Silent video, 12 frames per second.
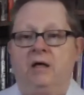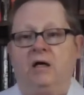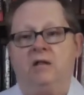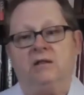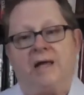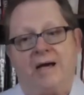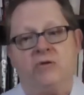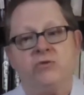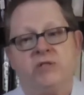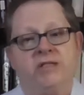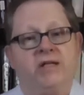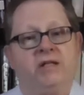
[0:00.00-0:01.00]

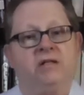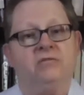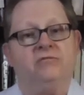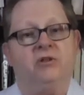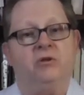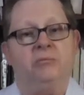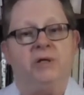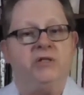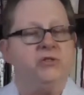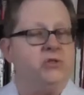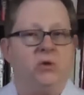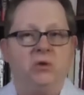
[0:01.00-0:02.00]
allows data to flow
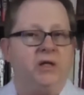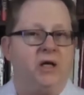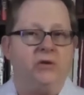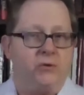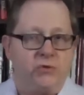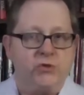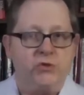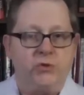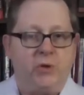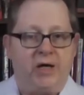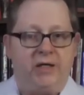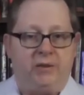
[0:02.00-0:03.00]
based solely on those
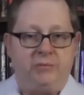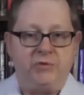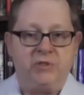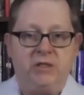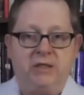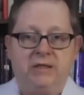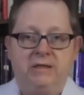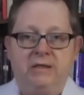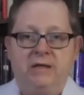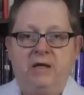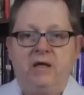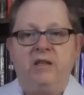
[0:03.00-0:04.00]
two items.
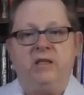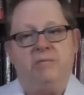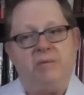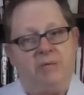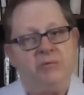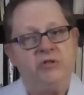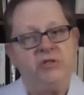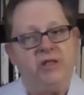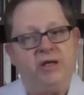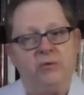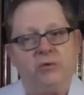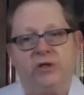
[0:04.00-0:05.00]
The members of the
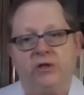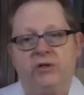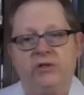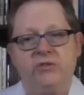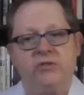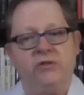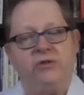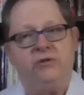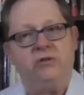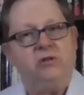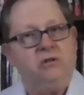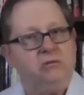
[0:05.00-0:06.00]
network are
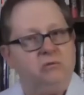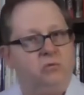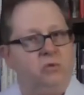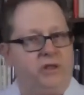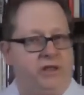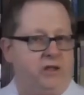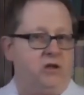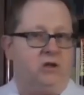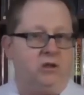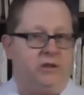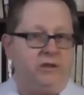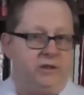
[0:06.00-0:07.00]
considered what they
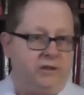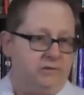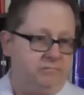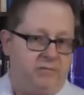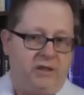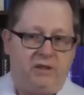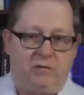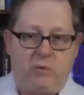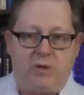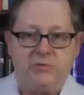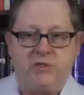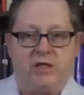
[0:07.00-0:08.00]
called in the
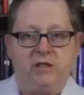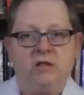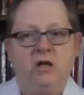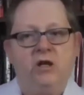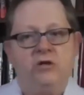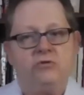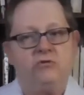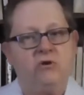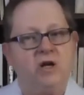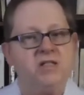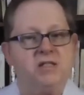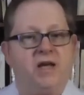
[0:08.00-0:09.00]
website
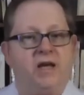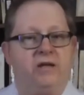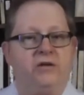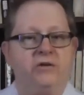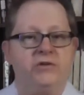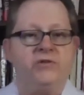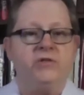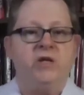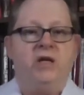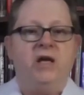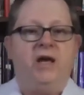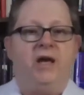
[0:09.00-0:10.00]
trust anchors,
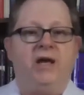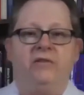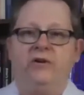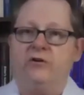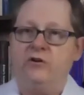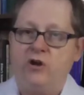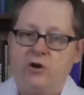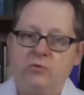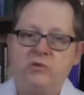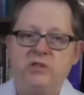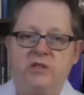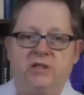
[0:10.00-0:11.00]
and they're
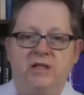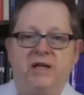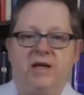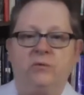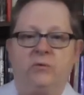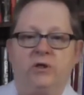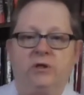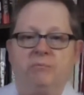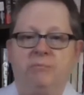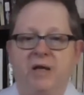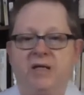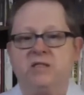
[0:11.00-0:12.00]
known to the network
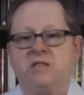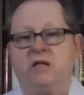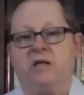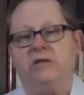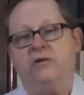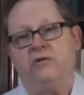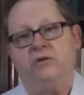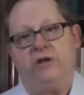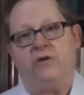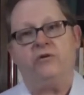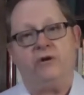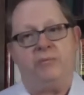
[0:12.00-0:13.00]
based on
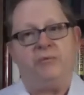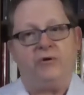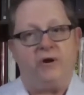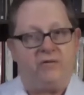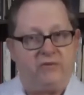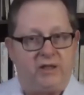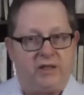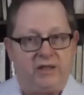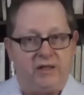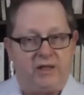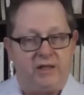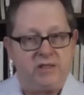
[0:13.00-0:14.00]
their cryptographic
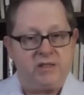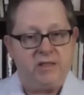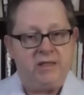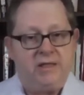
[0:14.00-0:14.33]
identities.